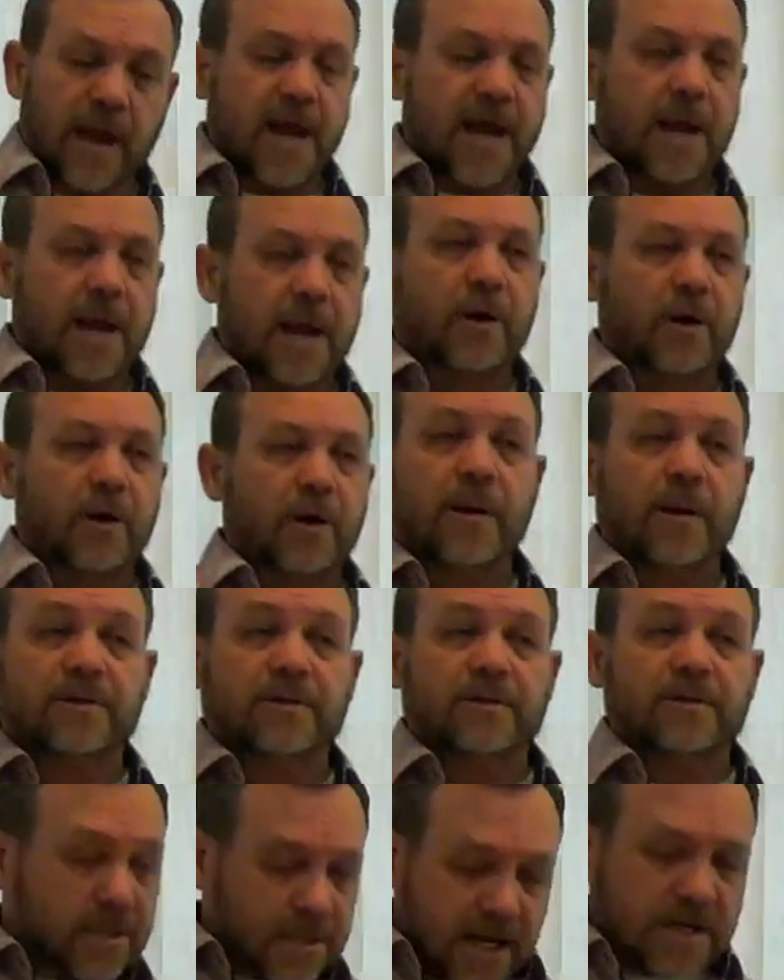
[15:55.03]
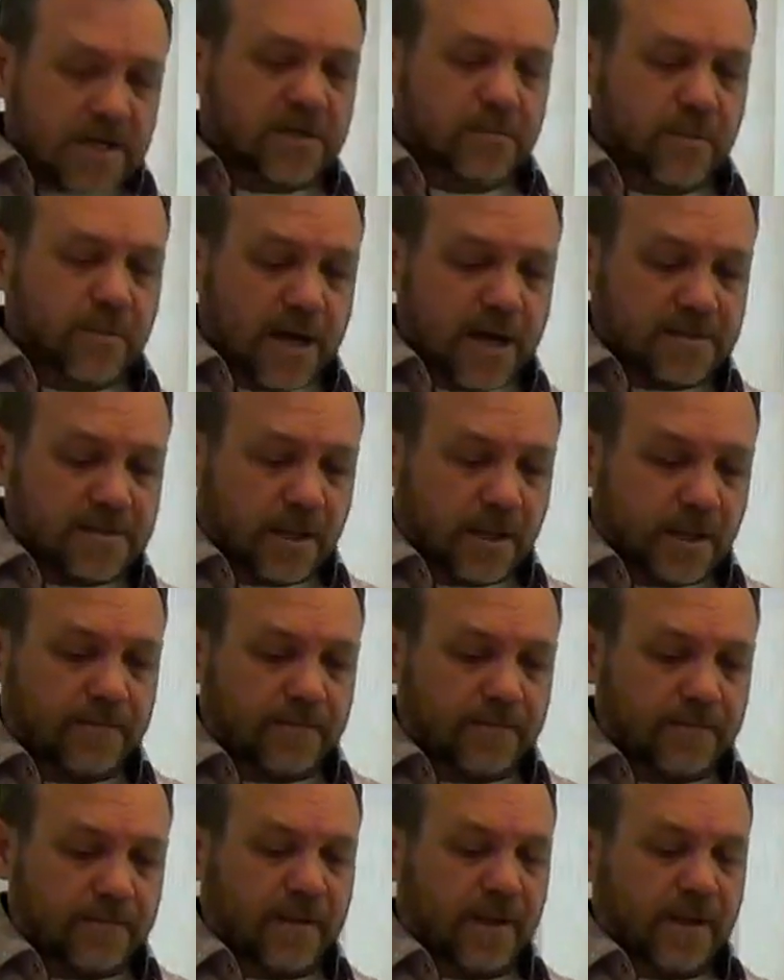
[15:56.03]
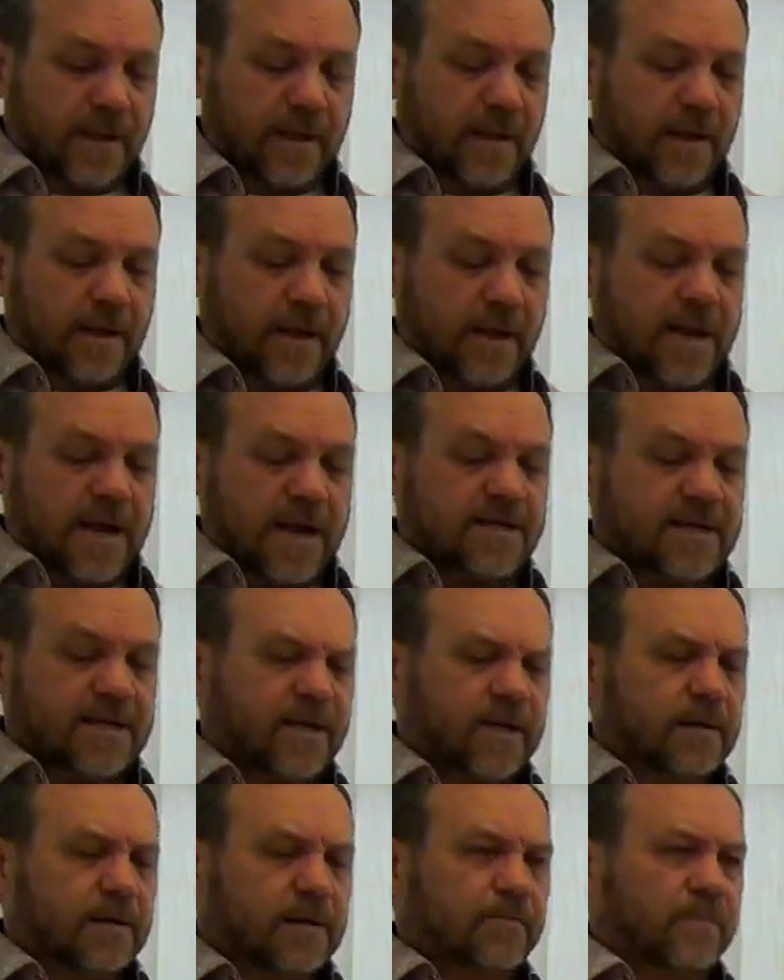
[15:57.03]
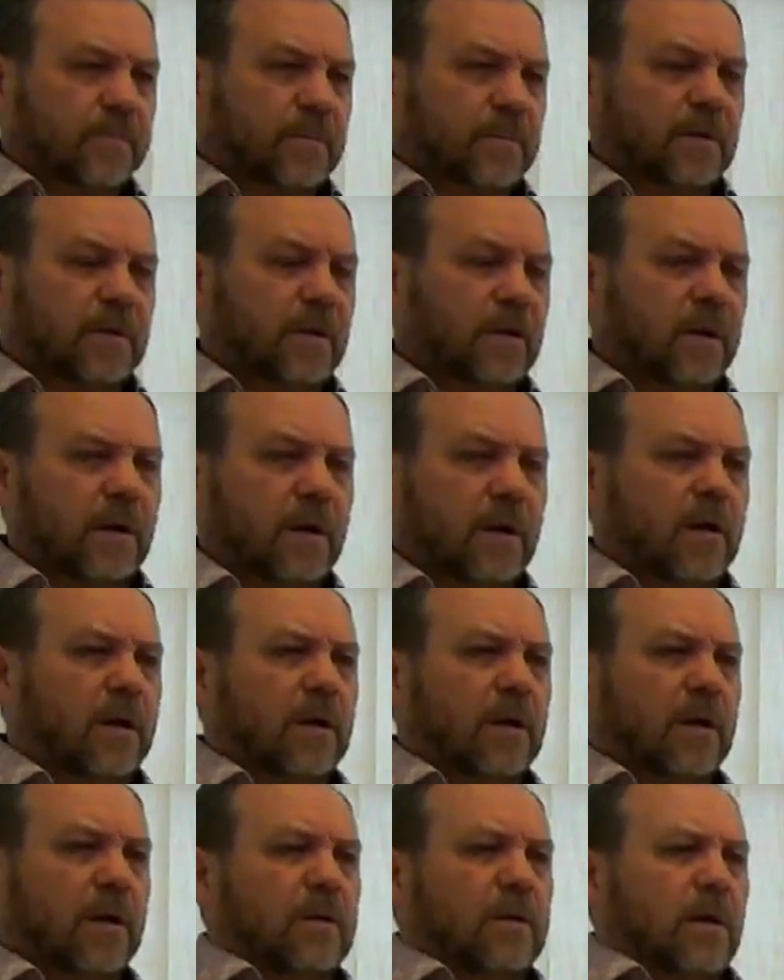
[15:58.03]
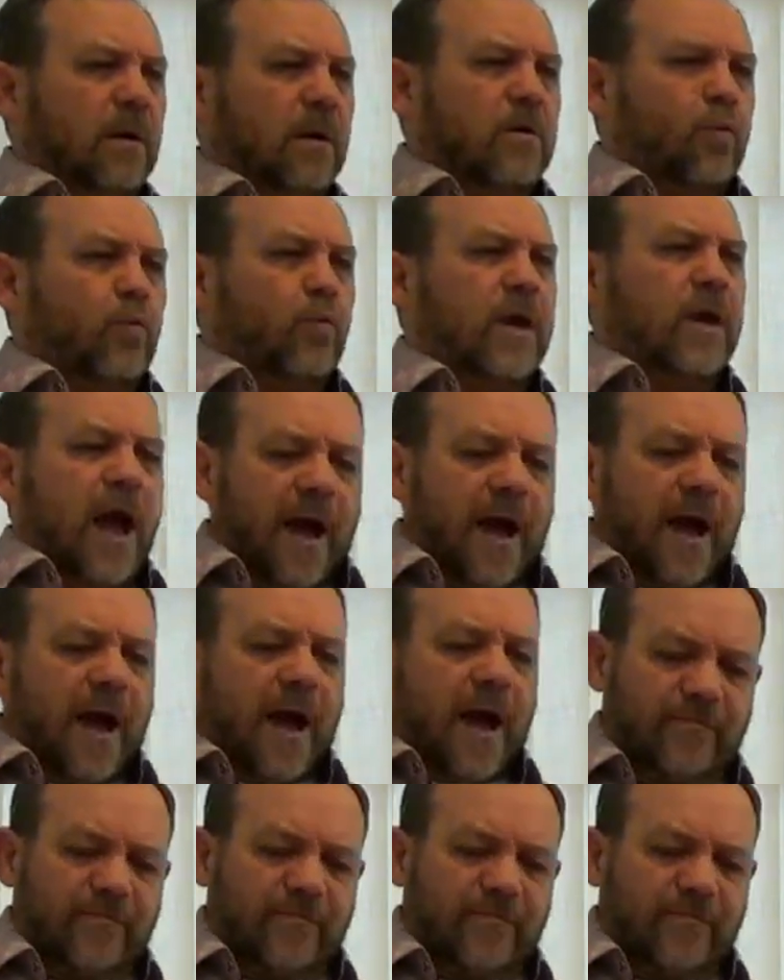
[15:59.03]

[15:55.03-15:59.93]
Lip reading: And Abraham said, yes, my son. And he said, look, we have